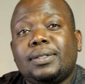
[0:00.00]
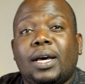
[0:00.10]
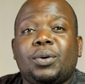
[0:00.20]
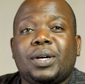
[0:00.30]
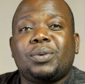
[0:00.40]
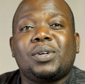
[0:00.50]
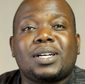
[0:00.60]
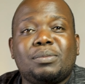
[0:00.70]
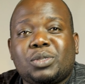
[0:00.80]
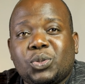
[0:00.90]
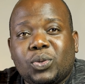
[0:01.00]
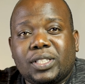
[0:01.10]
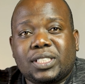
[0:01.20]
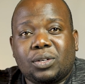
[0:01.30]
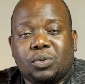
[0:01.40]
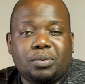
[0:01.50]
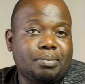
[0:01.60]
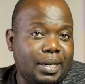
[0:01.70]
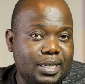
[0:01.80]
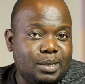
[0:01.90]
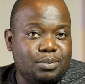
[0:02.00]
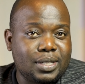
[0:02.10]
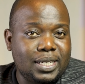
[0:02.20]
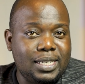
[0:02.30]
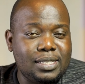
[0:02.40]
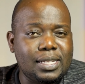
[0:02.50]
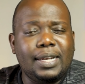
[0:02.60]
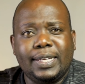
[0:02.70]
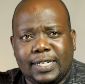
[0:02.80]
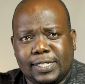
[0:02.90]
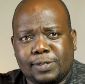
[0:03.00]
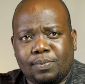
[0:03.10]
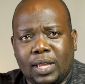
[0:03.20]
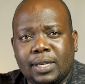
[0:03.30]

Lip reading: Hello and welcome to the channel. My name is Linus.